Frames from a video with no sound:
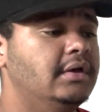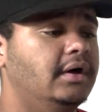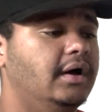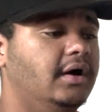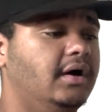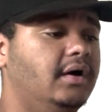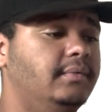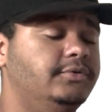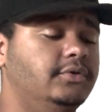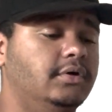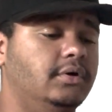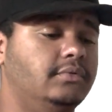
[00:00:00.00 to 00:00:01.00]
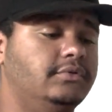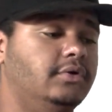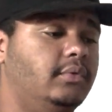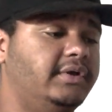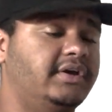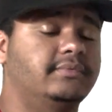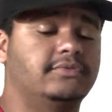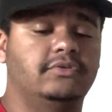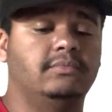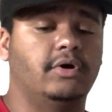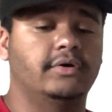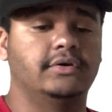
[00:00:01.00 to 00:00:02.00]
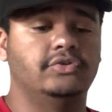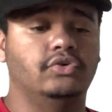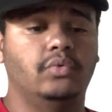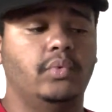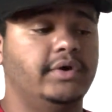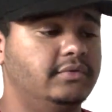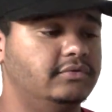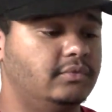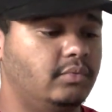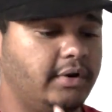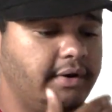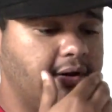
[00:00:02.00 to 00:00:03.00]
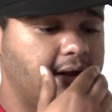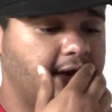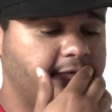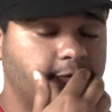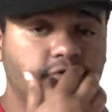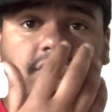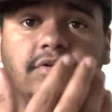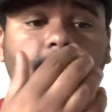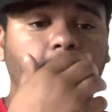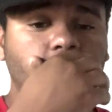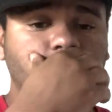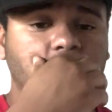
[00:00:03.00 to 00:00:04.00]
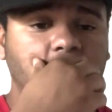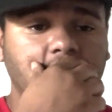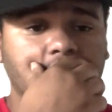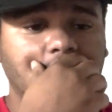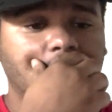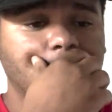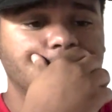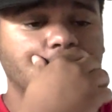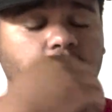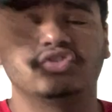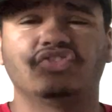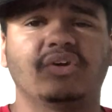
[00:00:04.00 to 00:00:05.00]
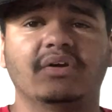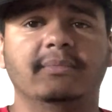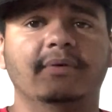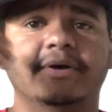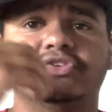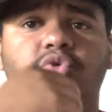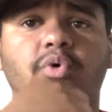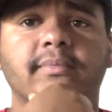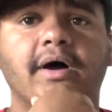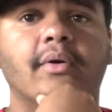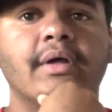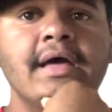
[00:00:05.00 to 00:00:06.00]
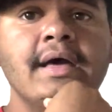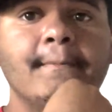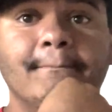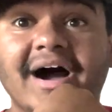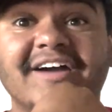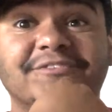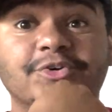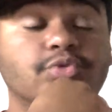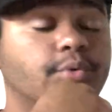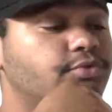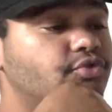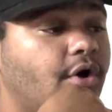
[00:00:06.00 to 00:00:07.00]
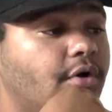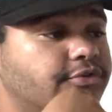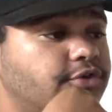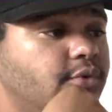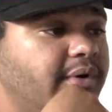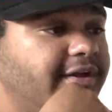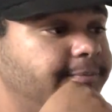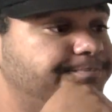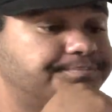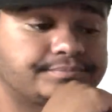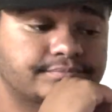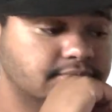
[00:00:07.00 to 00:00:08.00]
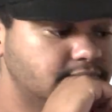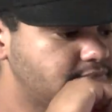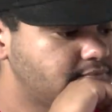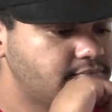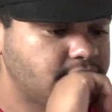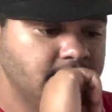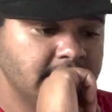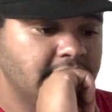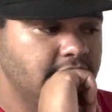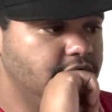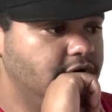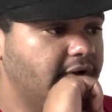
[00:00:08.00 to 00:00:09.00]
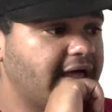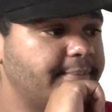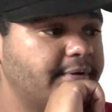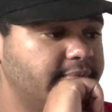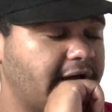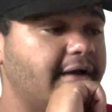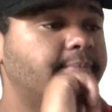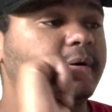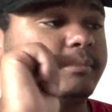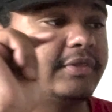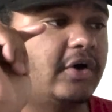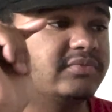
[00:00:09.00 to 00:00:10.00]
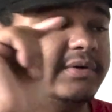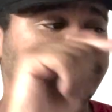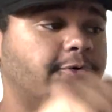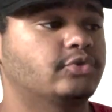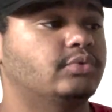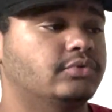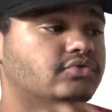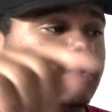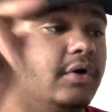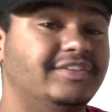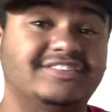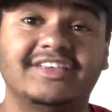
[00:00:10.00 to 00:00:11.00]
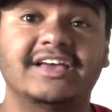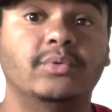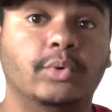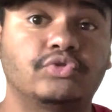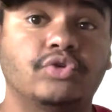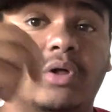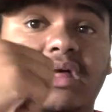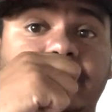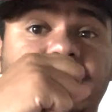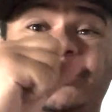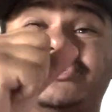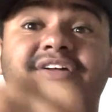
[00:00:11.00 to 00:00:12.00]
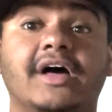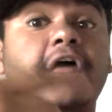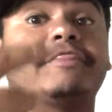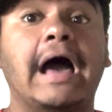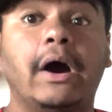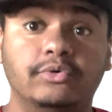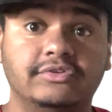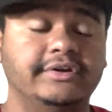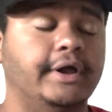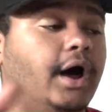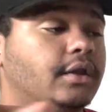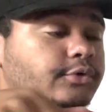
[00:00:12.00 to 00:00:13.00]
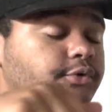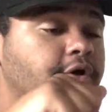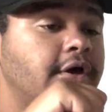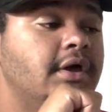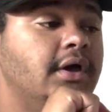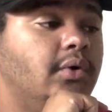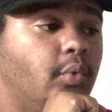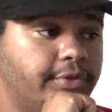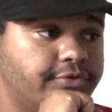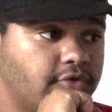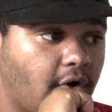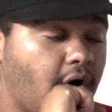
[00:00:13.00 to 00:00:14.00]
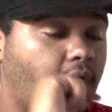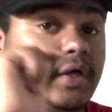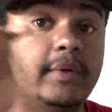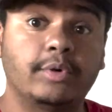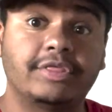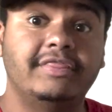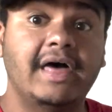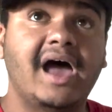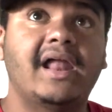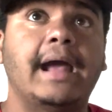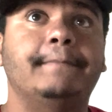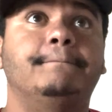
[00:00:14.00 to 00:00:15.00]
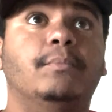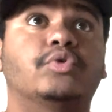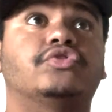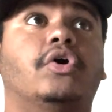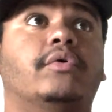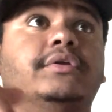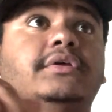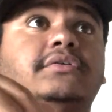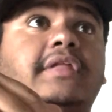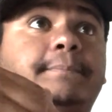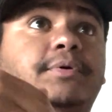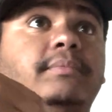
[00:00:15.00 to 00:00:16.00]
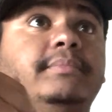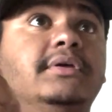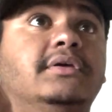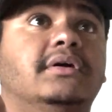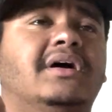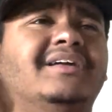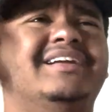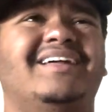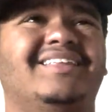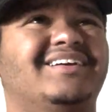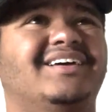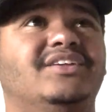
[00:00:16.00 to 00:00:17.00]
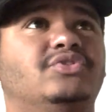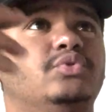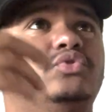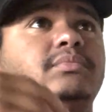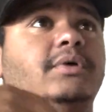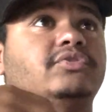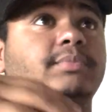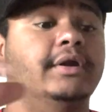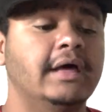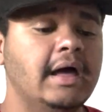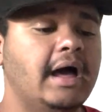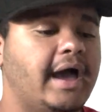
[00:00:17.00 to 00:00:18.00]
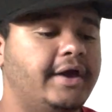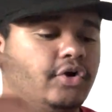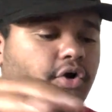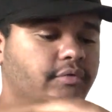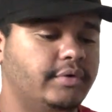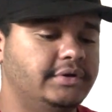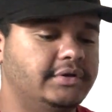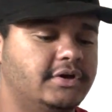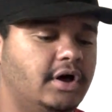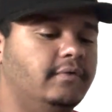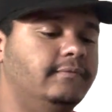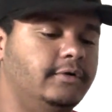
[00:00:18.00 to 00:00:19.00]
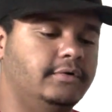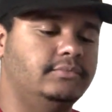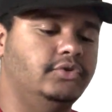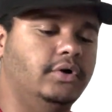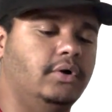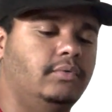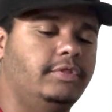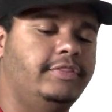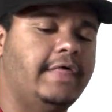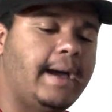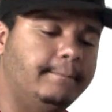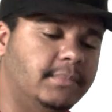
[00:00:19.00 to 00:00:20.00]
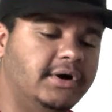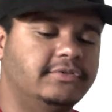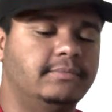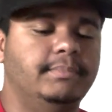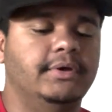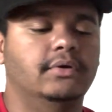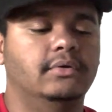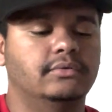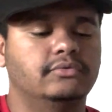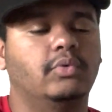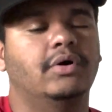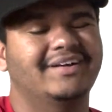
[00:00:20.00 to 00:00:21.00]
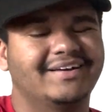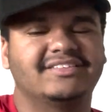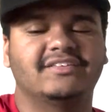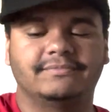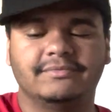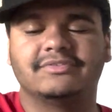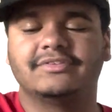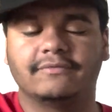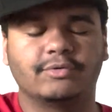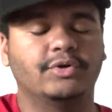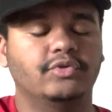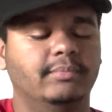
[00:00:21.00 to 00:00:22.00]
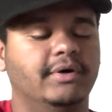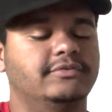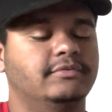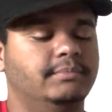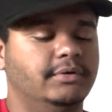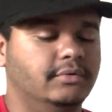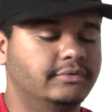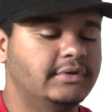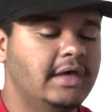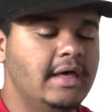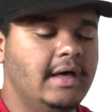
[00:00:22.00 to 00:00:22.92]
when it comes to this market, your wins and whatnot, especially the emotions and, just sharing a bit of my story about my first withdrawal too. And I remember that was my first withdrawal. The second withdrawal I made was a $1,000 withdrawal, and with that, that put me not like I had too much, but I had already covered that month's bills. Well, I guess several other months' bills,